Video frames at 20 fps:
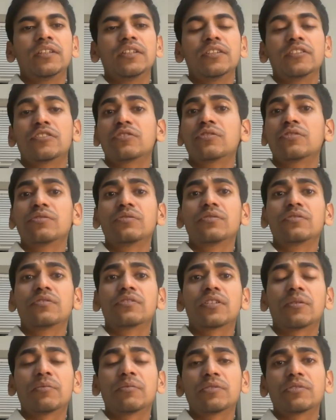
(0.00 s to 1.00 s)
So,
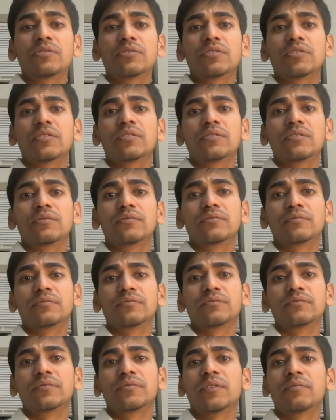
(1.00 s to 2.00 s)
coming to the
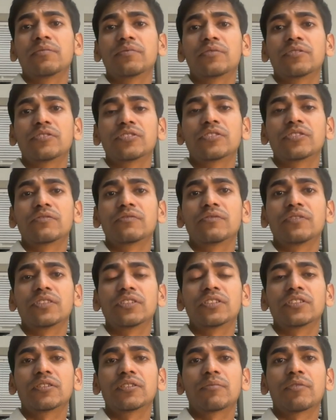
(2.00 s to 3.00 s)
fifth question, which
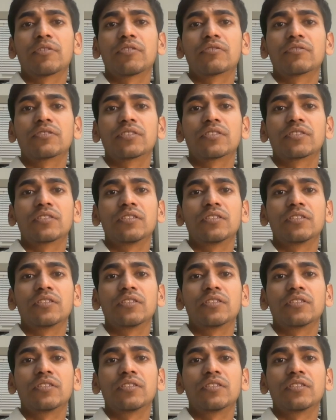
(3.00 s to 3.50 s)
is about